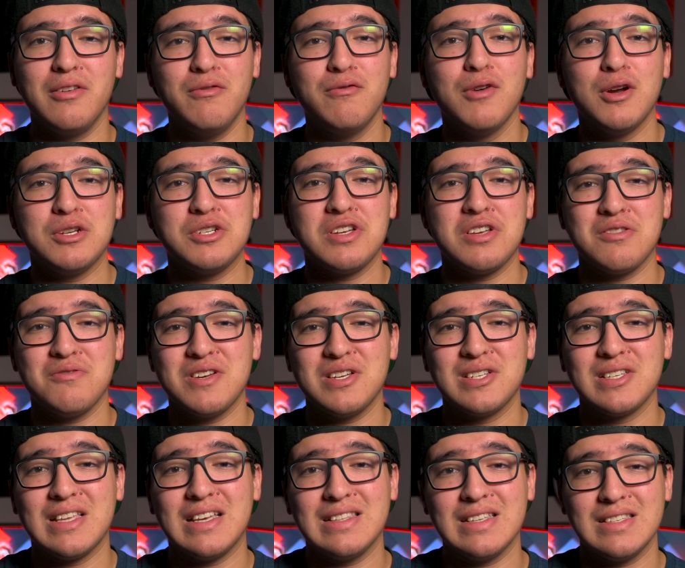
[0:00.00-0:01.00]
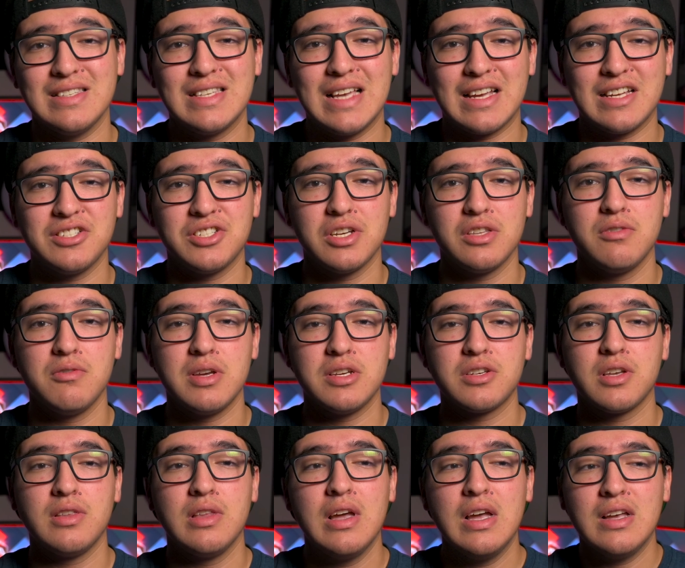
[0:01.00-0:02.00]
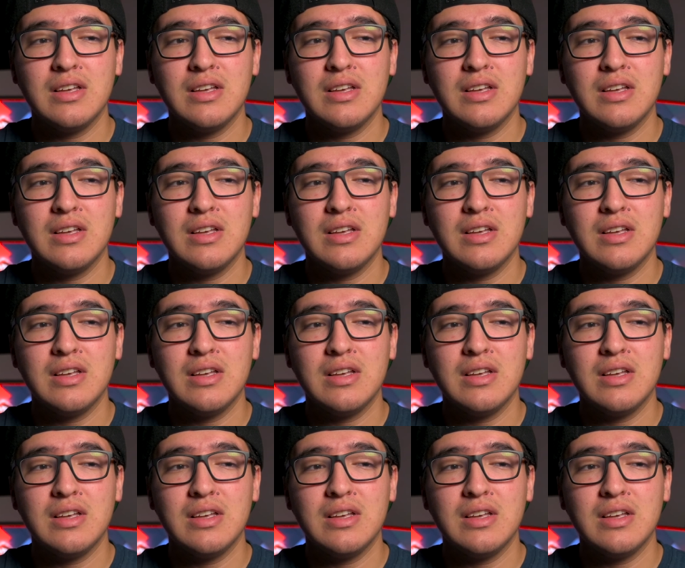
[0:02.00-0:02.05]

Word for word: 1st generation and the 2nd generation.